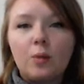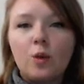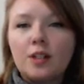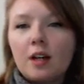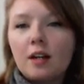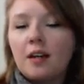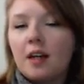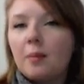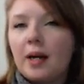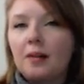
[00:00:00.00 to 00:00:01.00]
we're talking
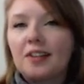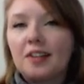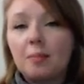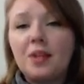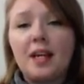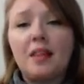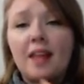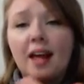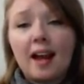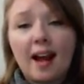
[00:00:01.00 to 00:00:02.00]
about something
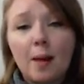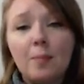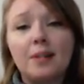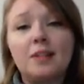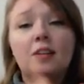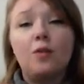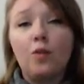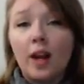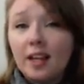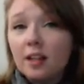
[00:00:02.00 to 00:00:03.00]
that happens
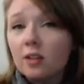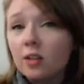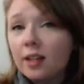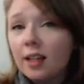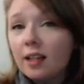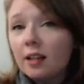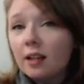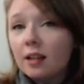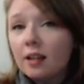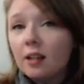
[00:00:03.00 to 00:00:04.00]
regularly
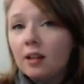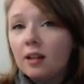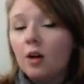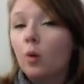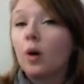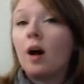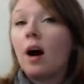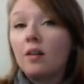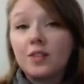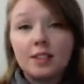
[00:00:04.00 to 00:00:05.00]
or
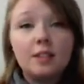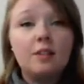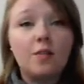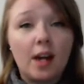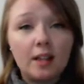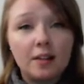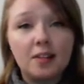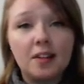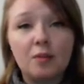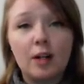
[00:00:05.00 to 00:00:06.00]
often, right? This
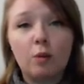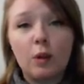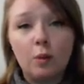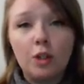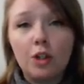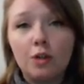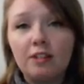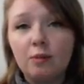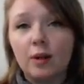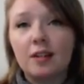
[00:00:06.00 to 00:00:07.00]
is where we would use
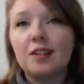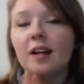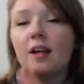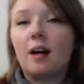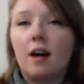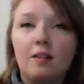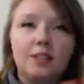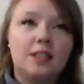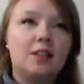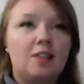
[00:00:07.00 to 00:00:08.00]
words like
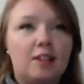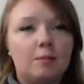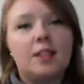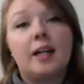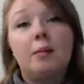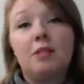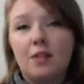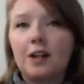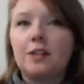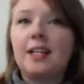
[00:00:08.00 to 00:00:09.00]
often, sometimes,
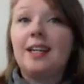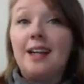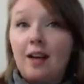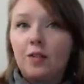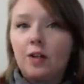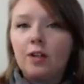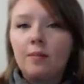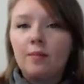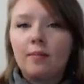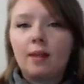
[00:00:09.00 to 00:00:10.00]
rarely, never,
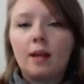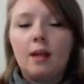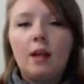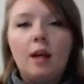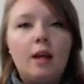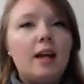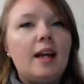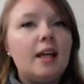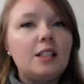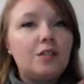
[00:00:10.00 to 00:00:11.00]

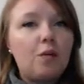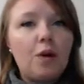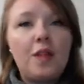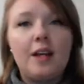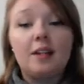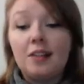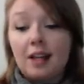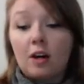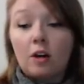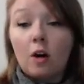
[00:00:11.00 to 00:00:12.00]
and for things that
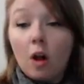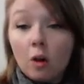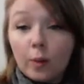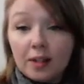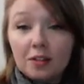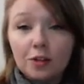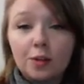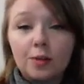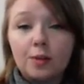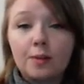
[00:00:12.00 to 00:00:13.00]
are always true.